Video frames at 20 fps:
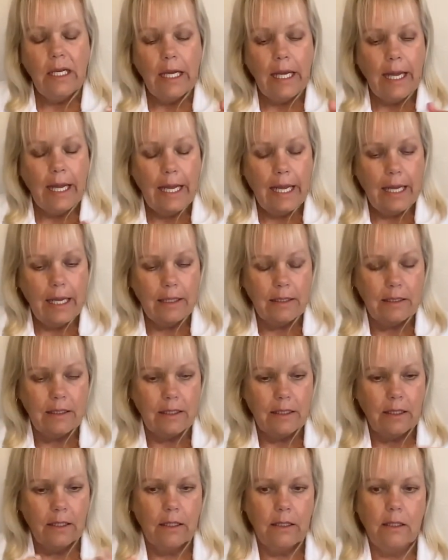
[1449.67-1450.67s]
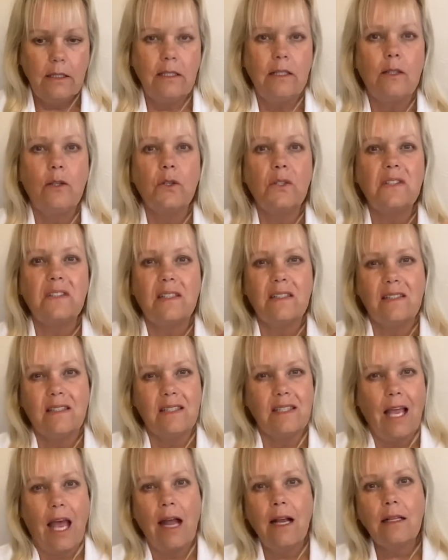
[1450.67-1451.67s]
and it looks
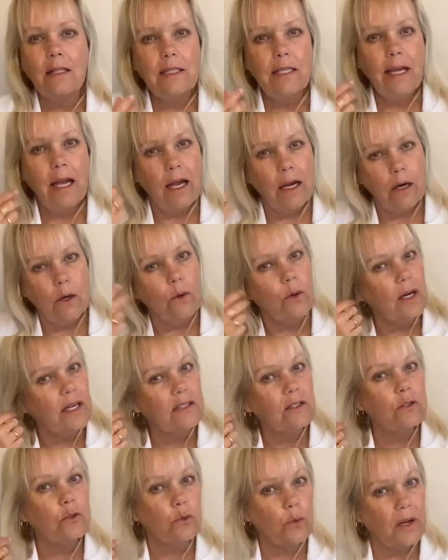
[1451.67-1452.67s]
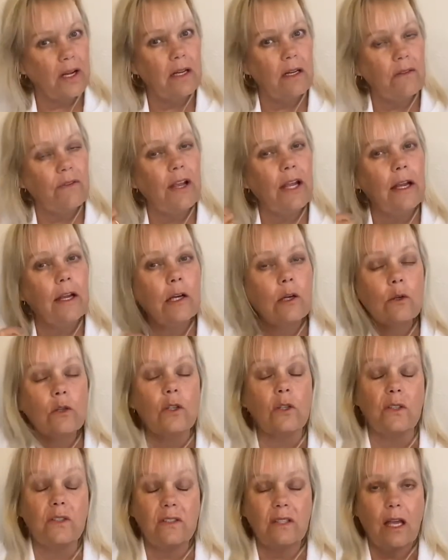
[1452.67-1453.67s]
exactly how a strand of hair
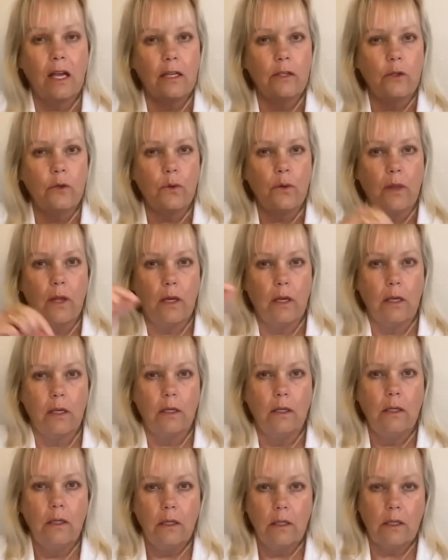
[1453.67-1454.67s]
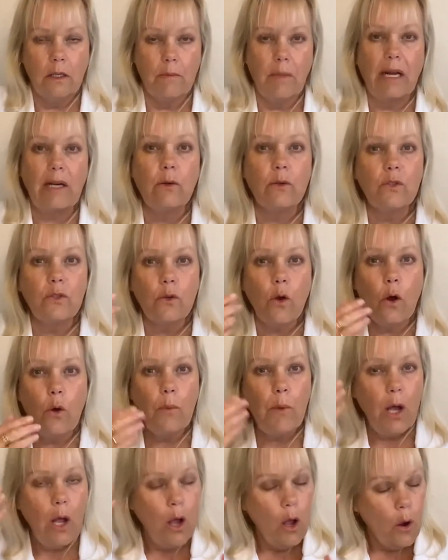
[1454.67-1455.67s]
looks under the microscope,
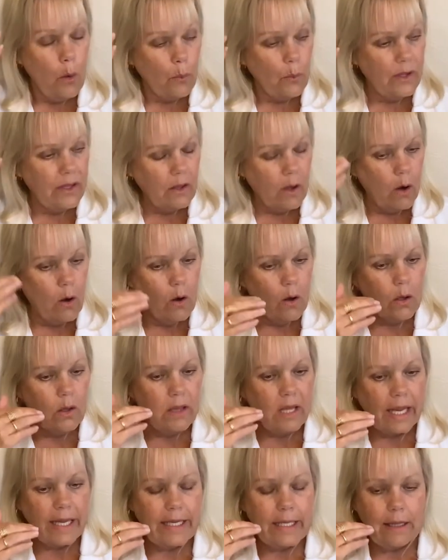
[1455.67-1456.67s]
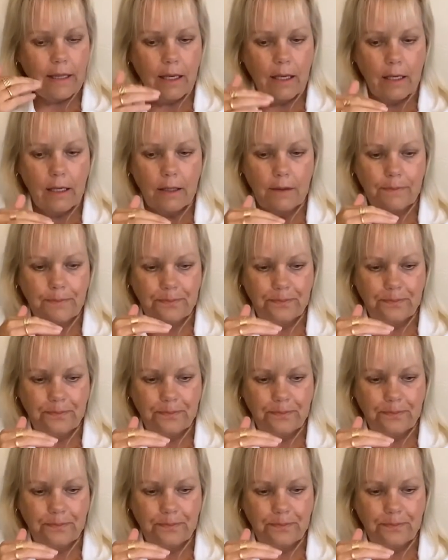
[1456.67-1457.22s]
with all like the